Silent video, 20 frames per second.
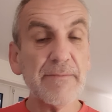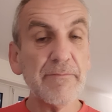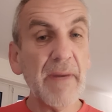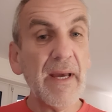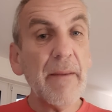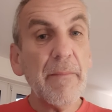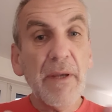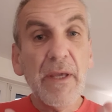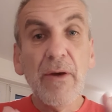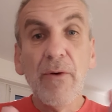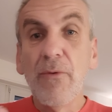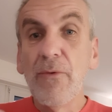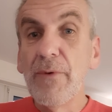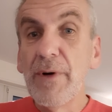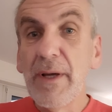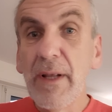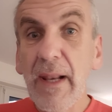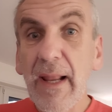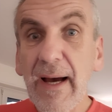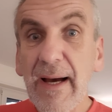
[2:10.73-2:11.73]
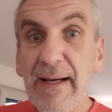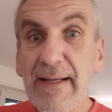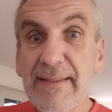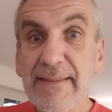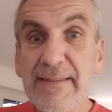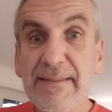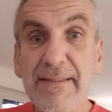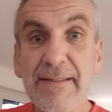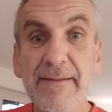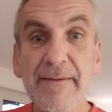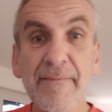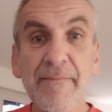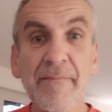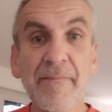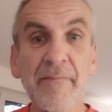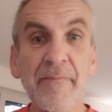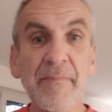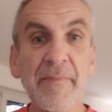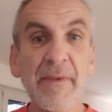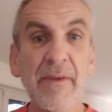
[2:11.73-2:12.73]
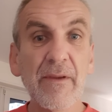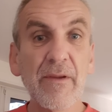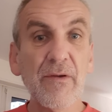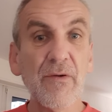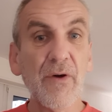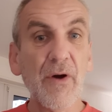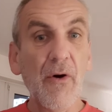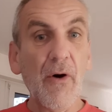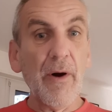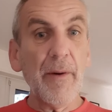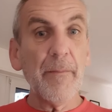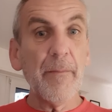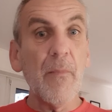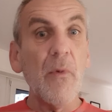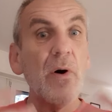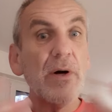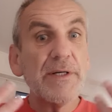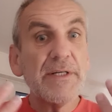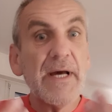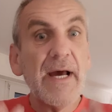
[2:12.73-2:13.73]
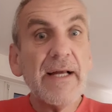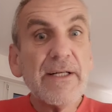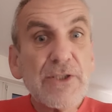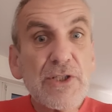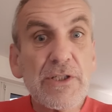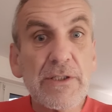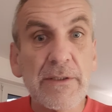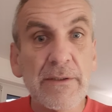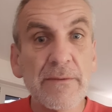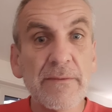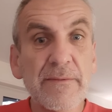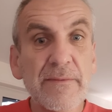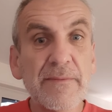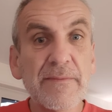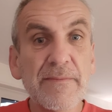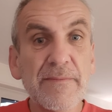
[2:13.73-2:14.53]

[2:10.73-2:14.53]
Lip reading: Maybe you realized you got more tension.